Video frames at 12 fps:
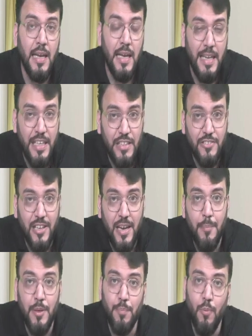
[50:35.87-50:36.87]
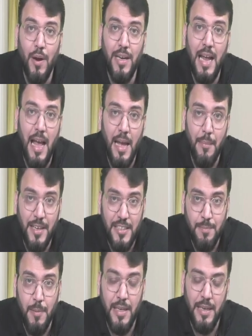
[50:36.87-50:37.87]
each and every point I have
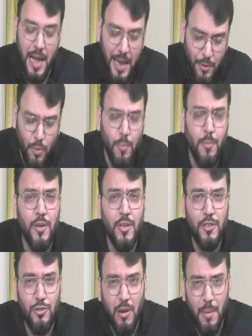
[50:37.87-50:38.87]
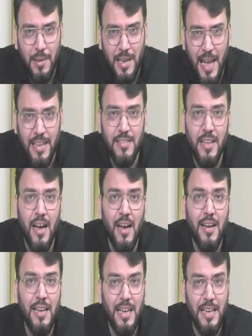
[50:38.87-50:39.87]
explained. I hope you have liked the
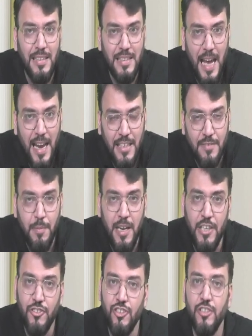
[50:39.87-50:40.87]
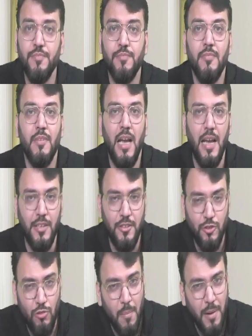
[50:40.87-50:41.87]
entire explanation and
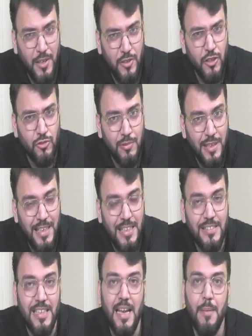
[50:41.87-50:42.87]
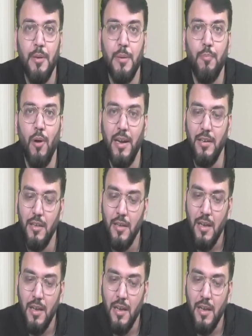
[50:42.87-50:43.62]
you have understood each and every point.